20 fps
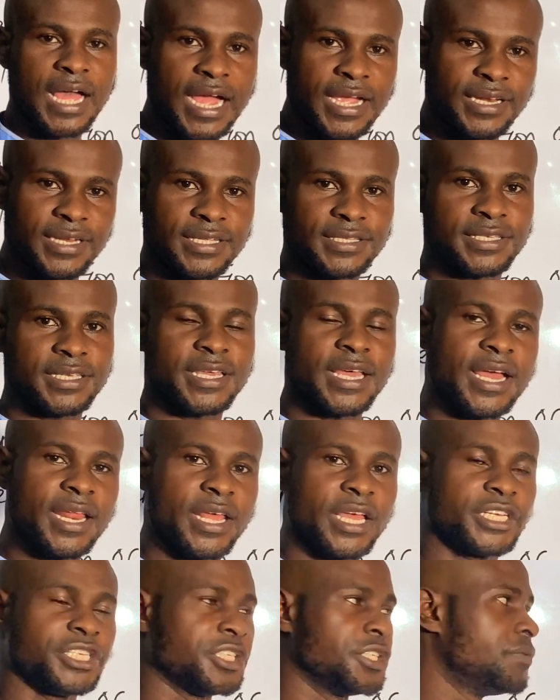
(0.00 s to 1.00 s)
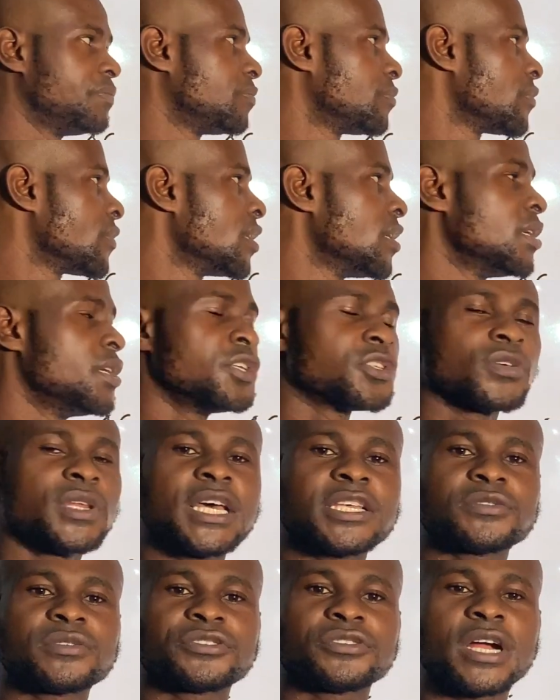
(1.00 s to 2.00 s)
kinetic energy. So
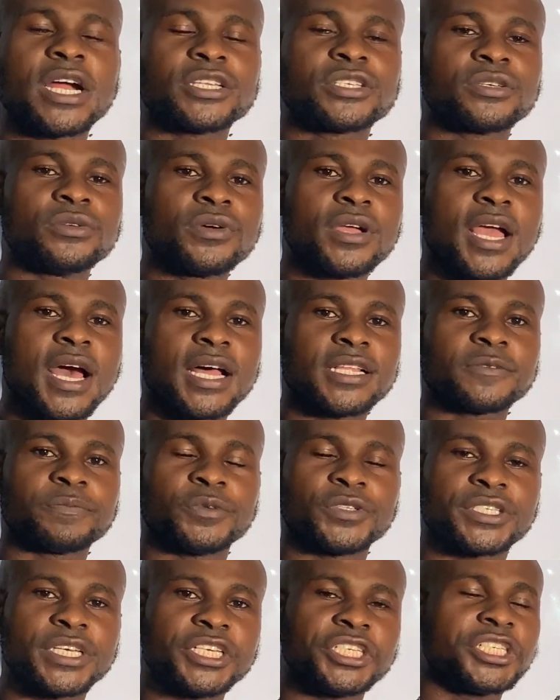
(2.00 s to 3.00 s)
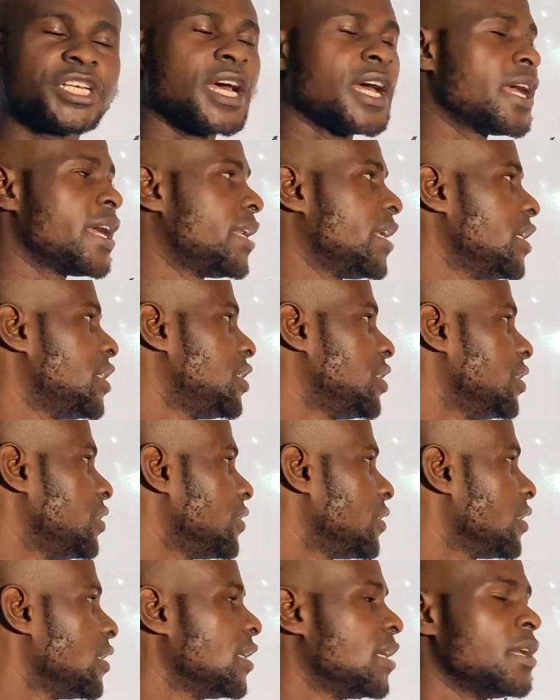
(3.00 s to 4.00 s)
let's try to look at potential energy.
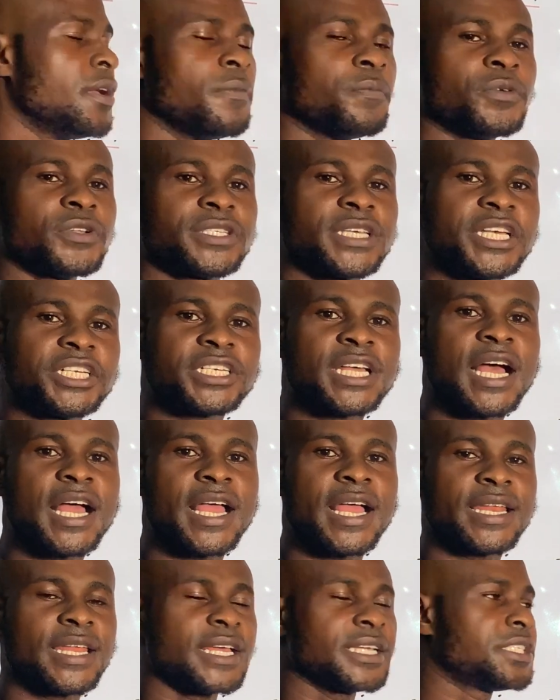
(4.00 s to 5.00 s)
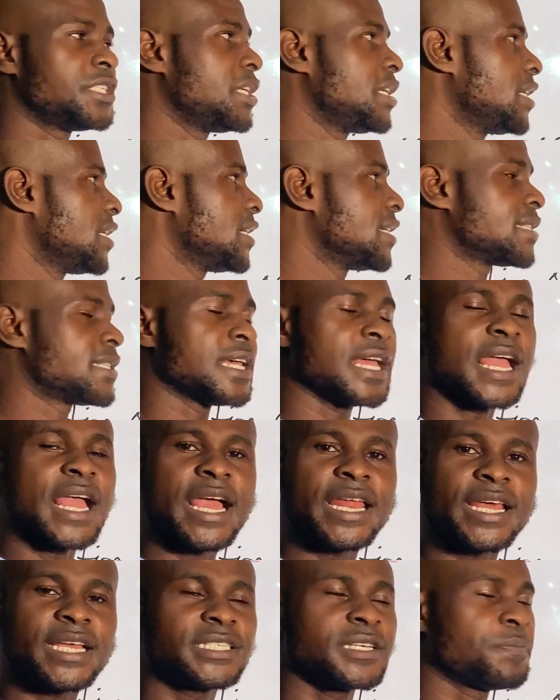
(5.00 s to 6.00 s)
Potential energy is the
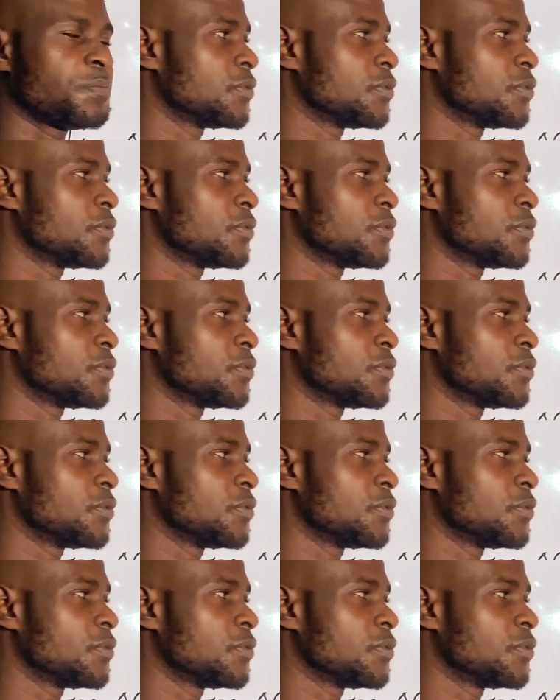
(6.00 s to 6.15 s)
energy